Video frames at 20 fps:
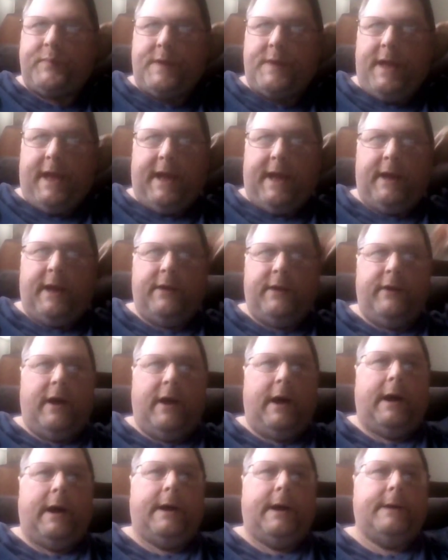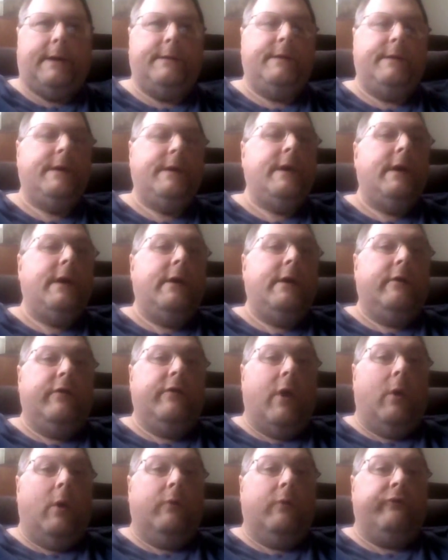and
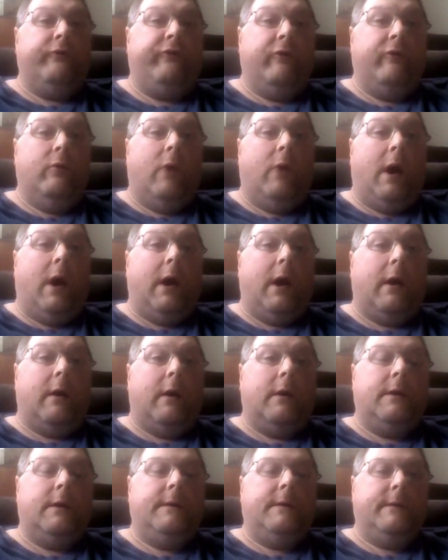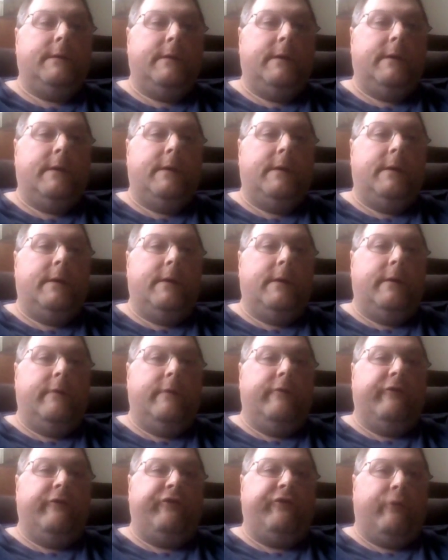those who are
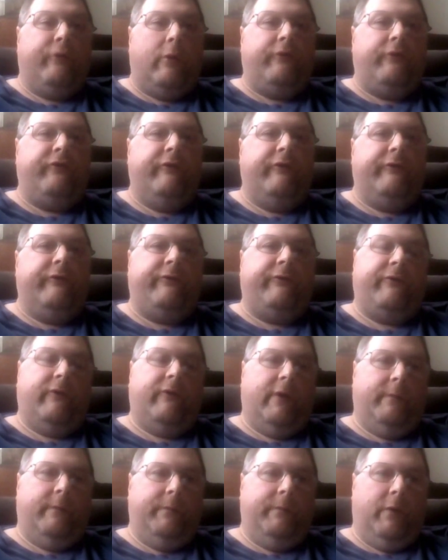the sources of